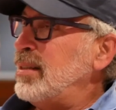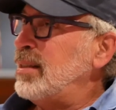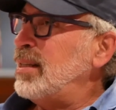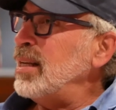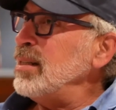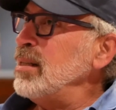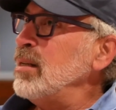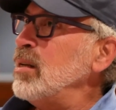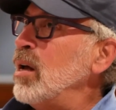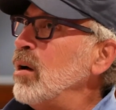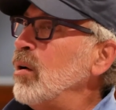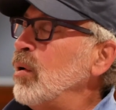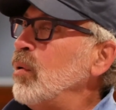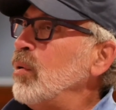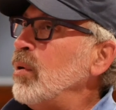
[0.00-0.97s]
I didn't
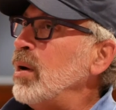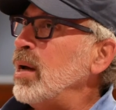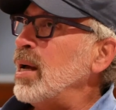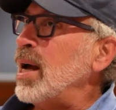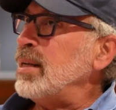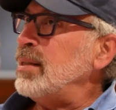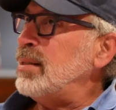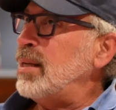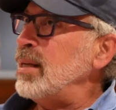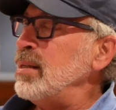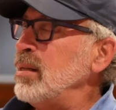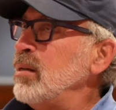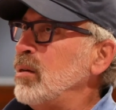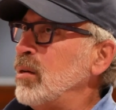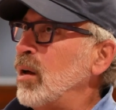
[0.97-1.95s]
know
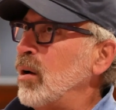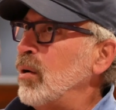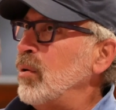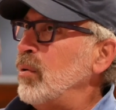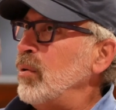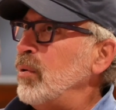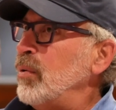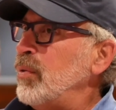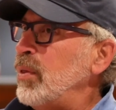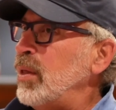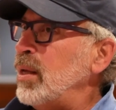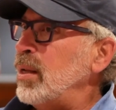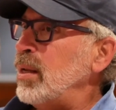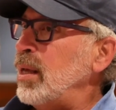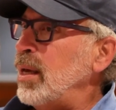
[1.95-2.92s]

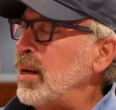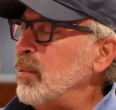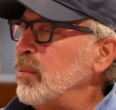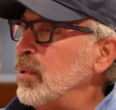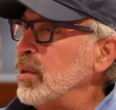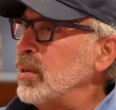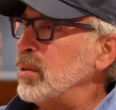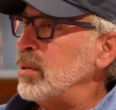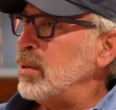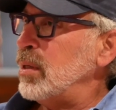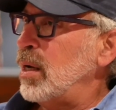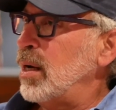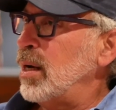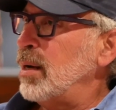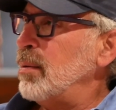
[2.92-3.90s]
that it was
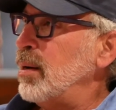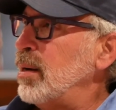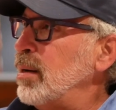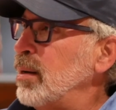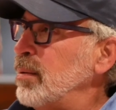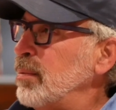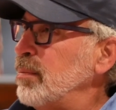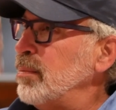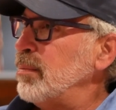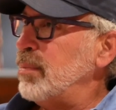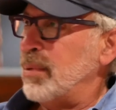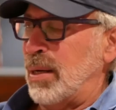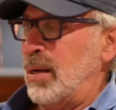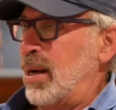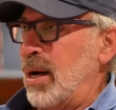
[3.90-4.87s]

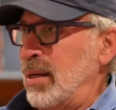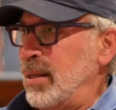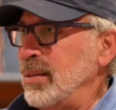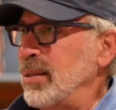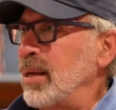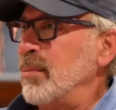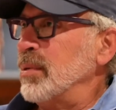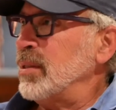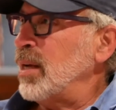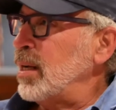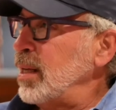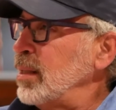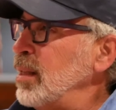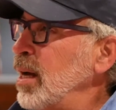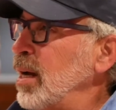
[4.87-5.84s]
honestly a
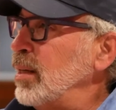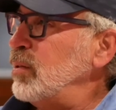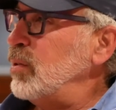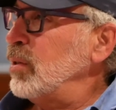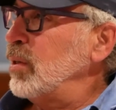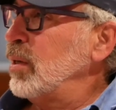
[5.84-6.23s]
Masonic lodge.